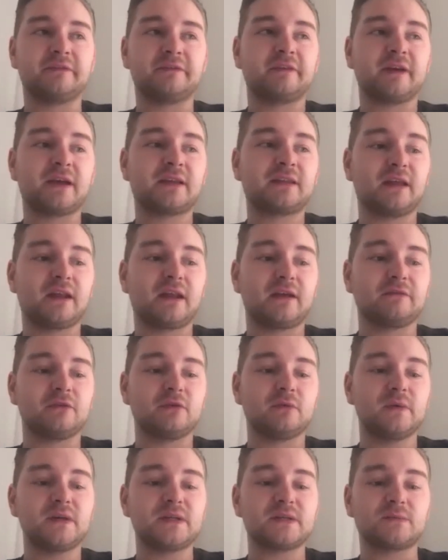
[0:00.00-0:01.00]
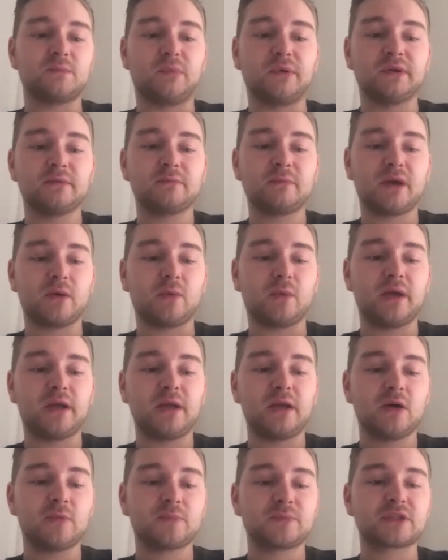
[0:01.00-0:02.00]
fact that I've always built my
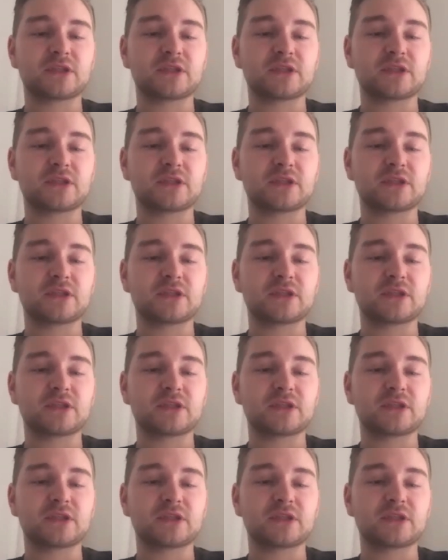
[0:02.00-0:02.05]
way up